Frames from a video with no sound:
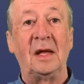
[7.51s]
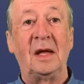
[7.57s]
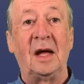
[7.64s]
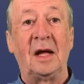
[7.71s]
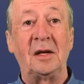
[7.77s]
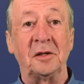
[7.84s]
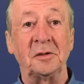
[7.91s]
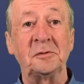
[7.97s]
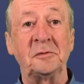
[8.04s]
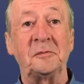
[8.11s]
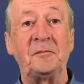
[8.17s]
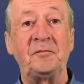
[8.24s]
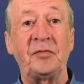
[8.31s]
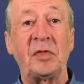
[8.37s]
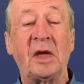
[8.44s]
Hello.
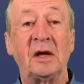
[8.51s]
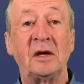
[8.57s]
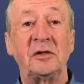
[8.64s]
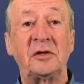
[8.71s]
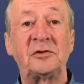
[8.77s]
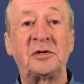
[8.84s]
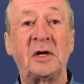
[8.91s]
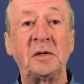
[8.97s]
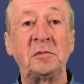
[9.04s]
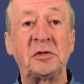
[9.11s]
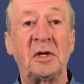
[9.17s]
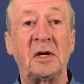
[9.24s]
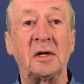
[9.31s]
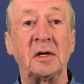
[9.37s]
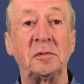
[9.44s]
At the same
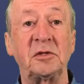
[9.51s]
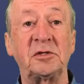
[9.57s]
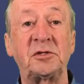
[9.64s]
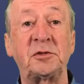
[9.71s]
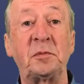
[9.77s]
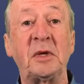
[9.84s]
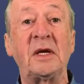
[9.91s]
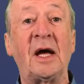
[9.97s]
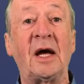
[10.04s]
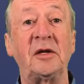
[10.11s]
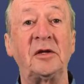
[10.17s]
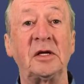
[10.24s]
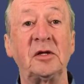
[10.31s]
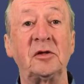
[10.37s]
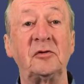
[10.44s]
time as
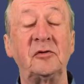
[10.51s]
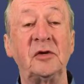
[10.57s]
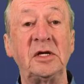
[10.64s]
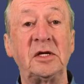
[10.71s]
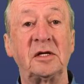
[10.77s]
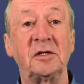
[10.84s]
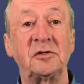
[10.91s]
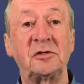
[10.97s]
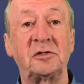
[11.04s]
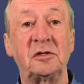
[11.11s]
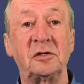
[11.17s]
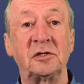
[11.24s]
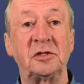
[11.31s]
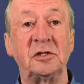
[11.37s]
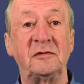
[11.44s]
spearheading the
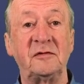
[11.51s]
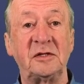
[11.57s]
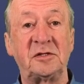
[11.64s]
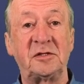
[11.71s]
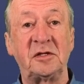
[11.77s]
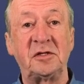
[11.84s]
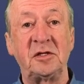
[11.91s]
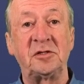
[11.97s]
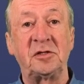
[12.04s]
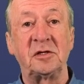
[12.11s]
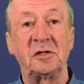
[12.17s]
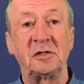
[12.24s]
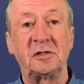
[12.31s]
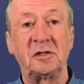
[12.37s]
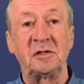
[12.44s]
reconstruction of the city
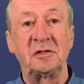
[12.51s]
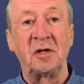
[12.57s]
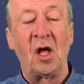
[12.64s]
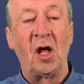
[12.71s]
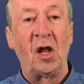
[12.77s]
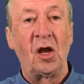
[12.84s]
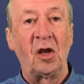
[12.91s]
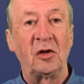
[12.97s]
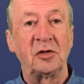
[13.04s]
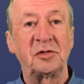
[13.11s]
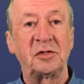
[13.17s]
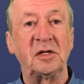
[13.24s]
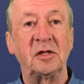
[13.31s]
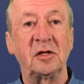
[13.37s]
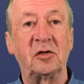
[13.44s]
churches lost
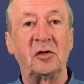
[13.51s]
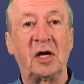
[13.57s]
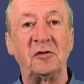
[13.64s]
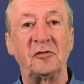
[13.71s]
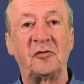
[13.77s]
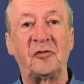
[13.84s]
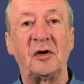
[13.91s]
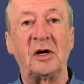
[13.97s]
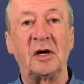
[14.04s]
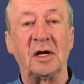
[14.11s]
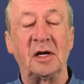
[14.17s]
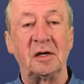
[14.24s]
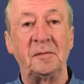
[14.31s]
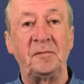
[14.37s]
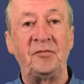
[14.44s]
in the Great
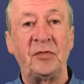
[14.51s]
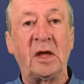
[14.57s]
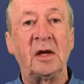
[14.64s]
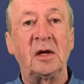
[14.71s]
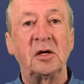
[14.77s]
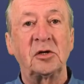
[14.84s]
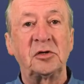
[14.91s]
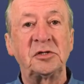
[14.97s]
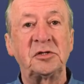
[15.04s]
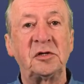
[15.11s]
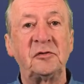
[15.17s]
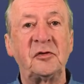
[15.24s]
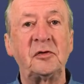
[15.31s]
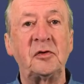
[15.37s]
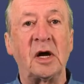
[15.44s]
Fire,
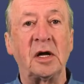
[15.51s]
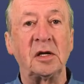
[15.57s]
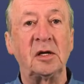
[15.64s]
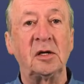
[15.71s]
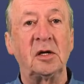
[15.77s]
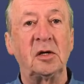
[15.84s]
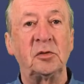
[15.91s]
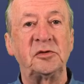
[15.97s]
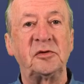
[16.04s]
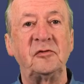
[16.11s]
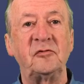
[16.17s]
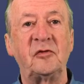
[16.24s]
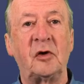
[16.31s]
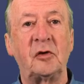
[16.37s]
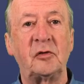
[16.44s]
Christopher Wren was
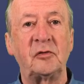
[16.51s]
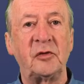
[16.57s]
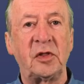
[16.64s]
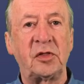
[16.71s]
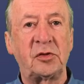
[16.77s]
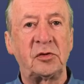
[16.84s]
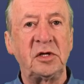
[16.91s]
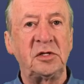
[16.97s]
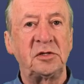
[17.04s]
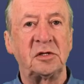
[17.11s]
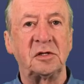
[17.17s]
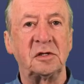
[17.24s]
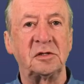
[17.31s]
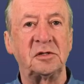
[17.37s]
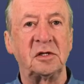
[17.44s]
involved with 3
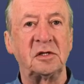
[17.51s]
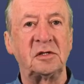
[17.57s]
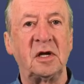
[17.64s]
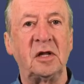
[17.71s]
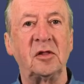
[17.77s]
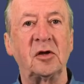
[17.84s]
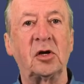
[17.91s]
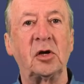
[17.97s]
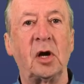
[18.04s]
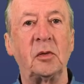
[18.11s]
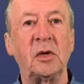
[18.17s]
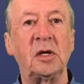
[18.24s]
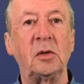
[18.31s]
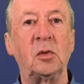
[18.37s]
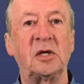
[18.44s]
churches in the
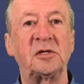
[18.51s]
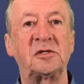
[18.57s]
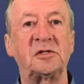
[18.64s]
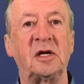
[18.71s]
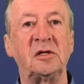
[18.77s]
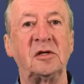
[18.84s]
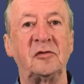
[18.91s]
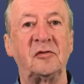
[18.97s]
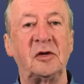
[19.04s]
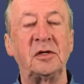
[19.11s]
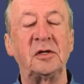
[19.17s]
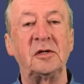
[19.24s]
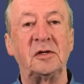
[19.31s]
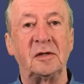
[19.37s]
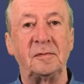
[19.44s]
growing West End of
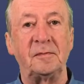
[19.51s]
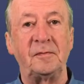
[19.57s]
London,